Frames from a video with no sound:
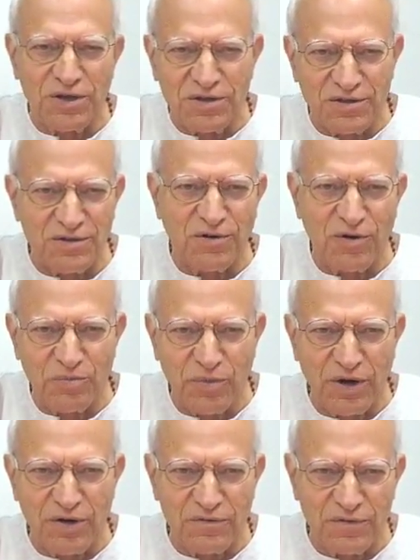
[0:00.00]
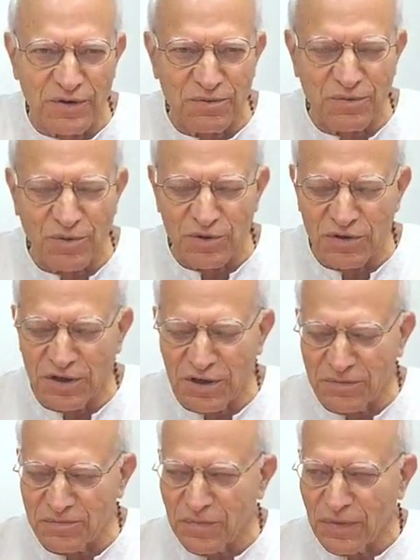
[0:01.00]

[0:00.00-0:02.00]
This is all part of the whole thing.